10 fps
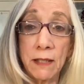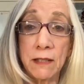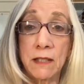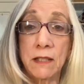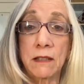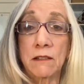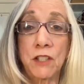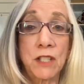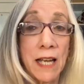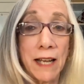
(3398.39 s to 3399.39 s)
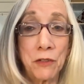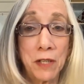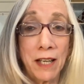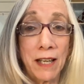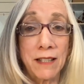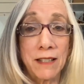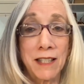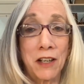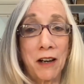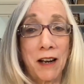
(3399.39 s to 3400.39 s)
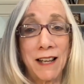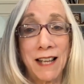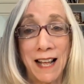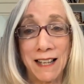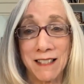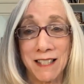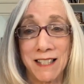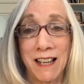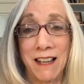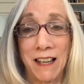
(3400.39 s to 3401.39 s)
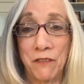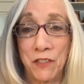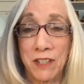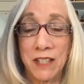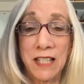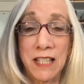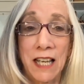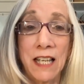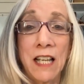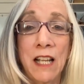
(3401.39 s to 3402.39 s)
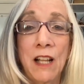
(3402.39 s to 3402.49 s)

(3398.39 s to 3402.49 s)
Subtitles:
It's just Andrea, ANDRI, at caef.ca.